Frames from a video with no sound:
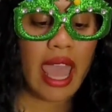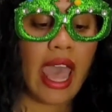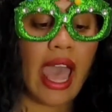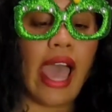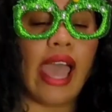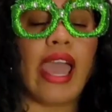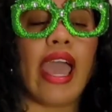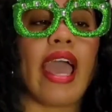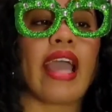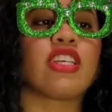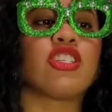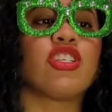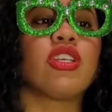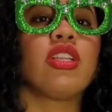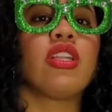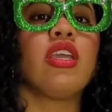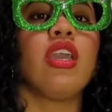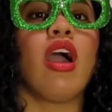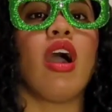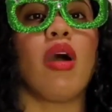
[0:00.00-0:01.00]
I
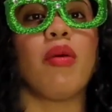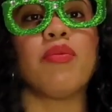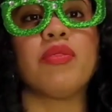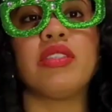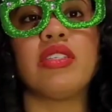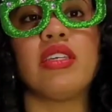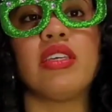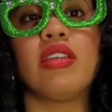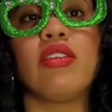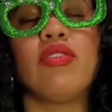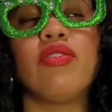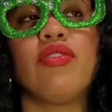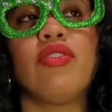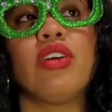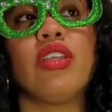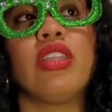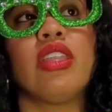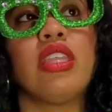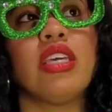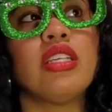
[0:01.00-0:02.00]
actually opted
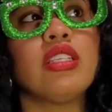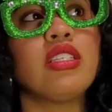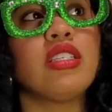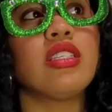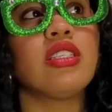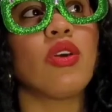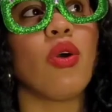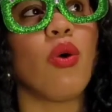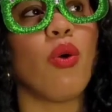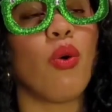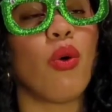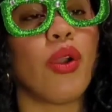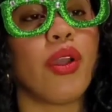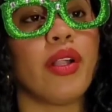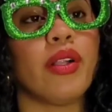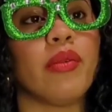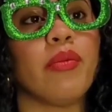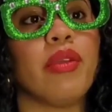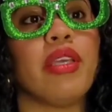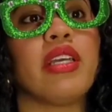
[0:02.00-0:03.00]
for this
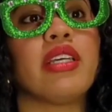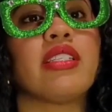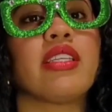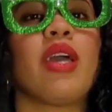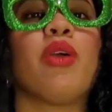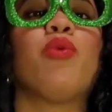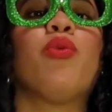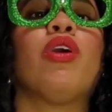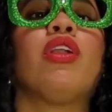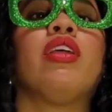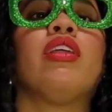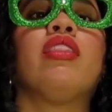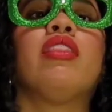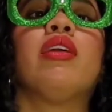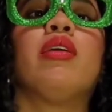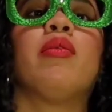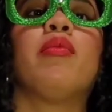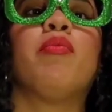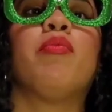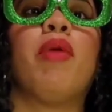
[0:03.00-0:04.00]
oil because I wanted
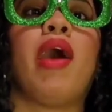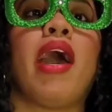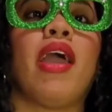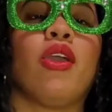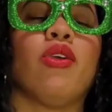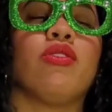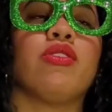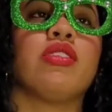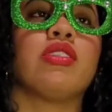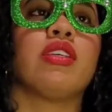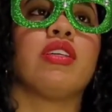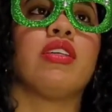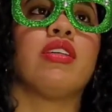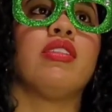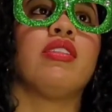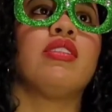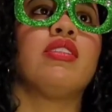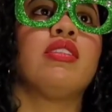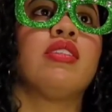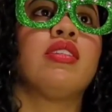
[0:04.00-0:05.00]
the
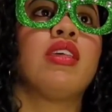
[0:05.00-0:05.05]
Biossance